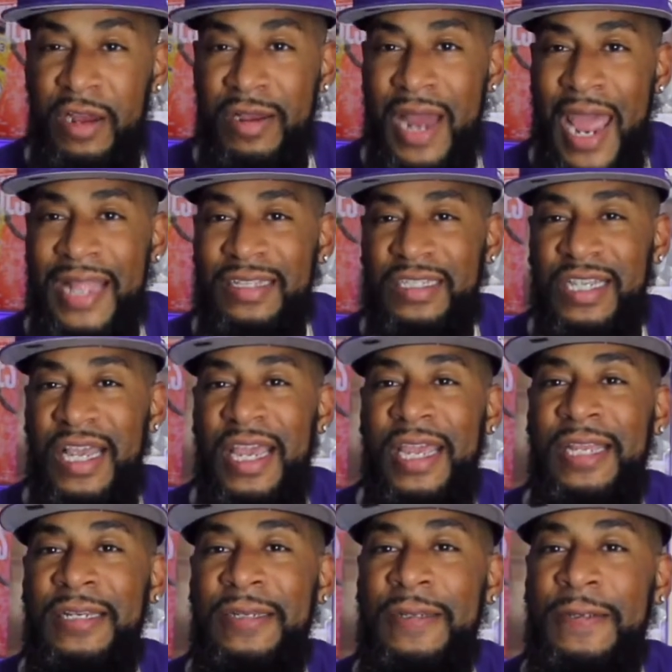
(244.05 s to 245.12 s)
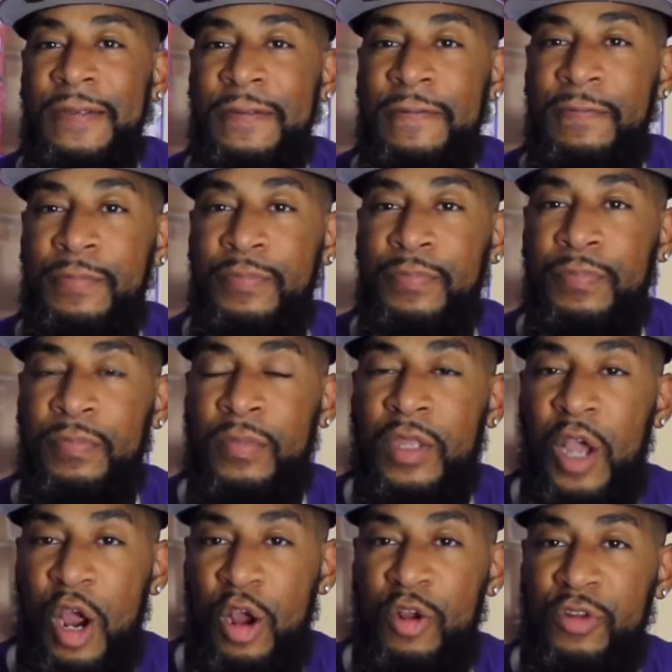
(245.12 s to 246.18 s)
19,
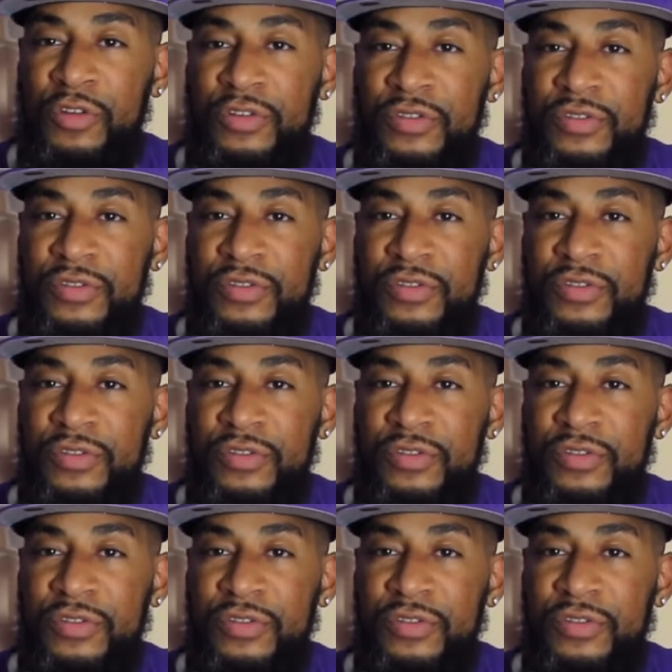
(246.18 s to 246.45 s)
hurt.